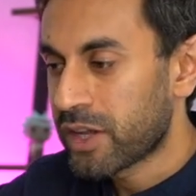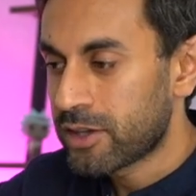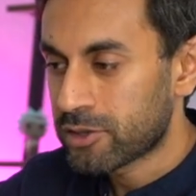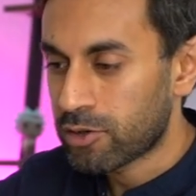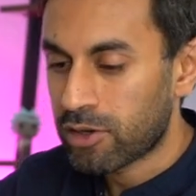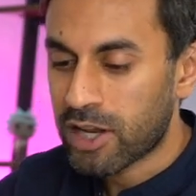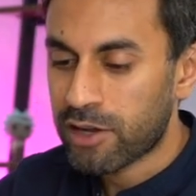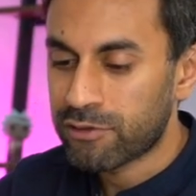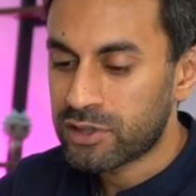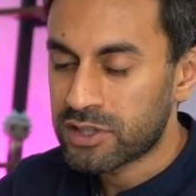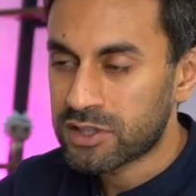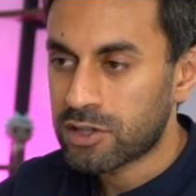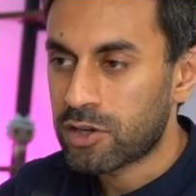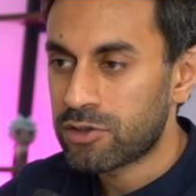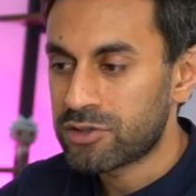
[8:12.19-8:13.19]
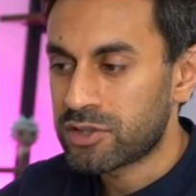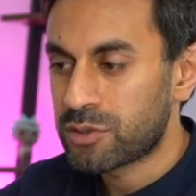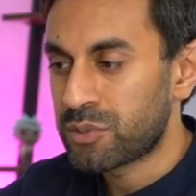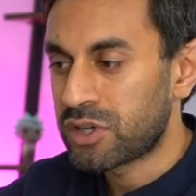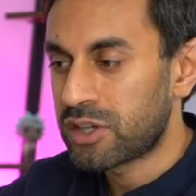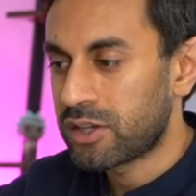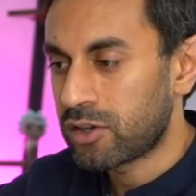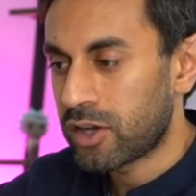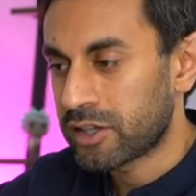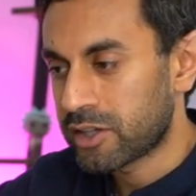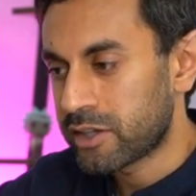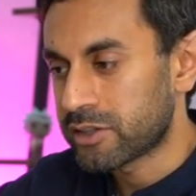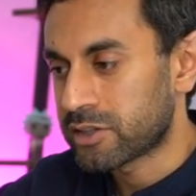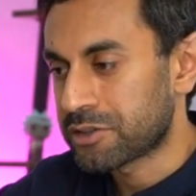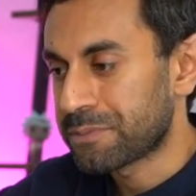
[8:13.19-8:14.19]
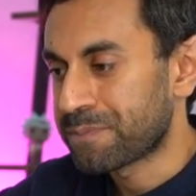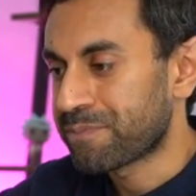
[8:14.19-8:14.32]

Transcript: So I'll have this close to me like this.